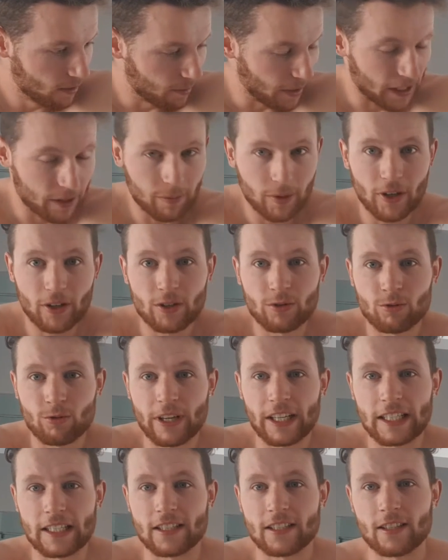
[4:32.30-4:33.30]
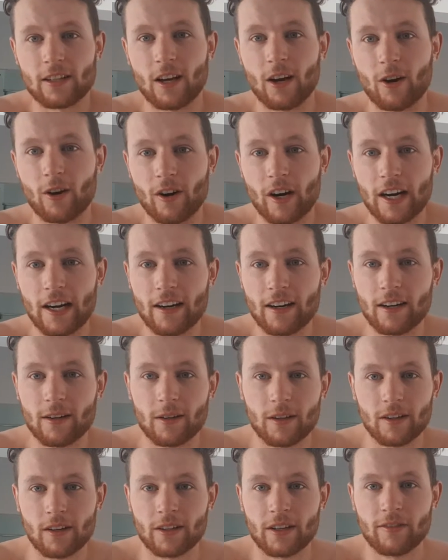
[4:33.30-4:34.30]
My computer's really slow, right?
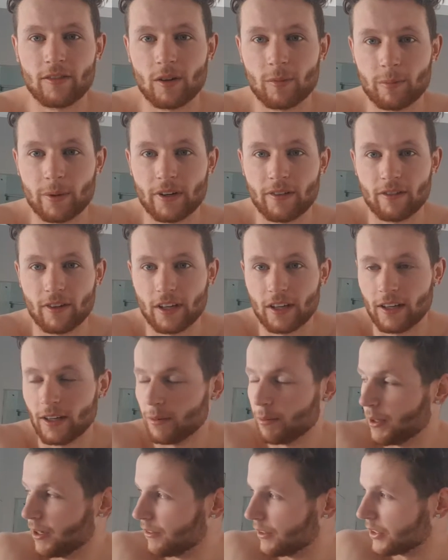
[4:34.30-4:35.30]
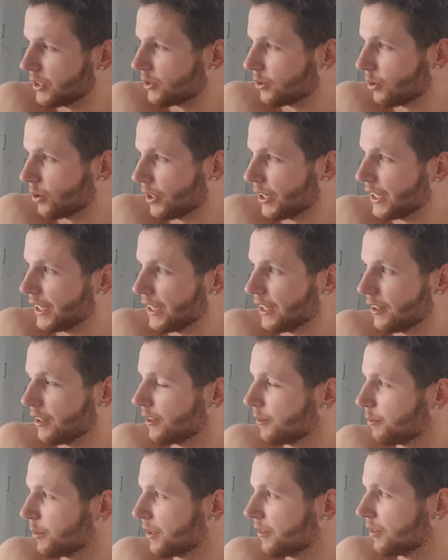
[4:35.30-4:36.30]
I'll give you a bit of a bit of a story
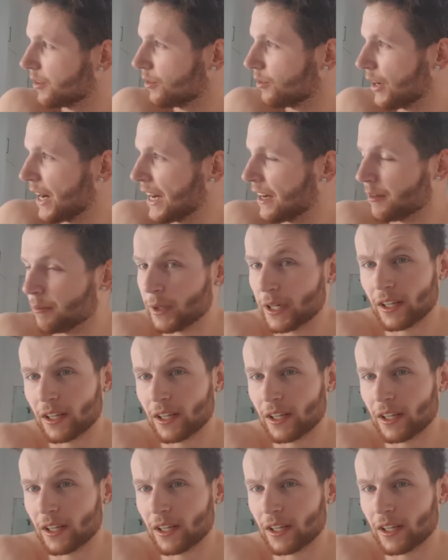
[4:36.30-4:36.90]
here, a bit of a rant.